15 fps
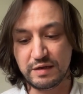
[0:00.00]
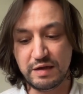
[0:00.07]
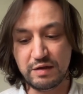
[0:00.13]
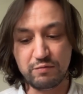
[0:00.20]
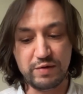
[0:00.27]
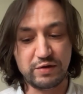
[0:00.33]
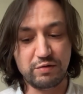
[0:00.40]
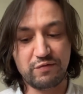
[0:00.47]

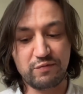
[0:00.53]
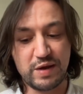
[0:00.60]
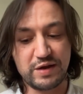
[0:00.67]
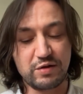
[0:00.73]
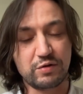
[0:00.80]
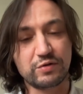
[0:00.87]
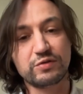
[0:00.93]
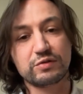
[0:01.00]
When you have money
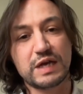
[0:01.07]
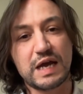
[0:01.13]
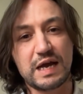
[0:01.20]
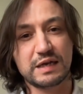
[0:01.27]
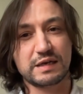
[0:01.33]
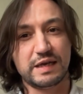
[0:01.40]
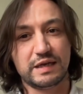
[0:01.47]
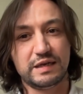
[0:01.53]
on your card,
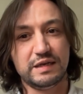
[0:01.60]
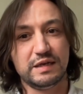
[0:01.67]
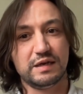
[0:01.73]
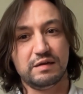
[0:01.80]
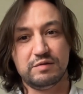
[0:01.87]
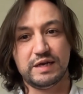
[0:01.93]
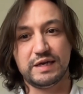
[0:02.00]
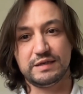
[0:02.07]
like here,
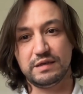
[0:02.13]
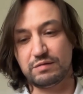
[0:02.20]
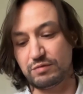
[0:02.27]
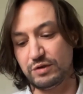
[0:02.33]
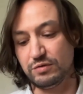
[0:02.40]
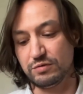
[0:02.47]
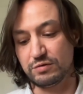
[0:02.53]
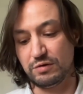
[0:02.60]
93
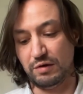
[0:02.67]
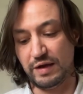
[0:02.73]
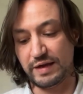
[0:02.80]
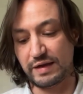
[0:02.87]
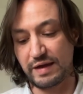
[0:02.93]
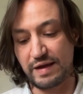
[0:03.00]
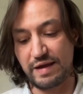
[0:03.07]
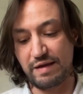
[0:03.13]
euro, like
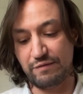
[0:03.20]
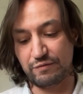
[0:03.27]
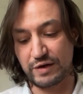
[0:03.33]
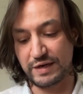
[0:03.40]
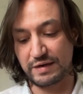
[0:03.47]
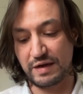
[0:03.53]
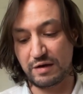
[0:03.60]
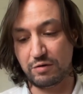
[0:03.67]
I have right
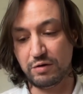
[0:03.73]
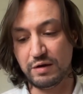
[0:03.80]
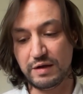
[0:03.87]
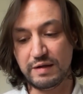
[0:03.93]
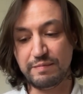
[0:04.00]
now,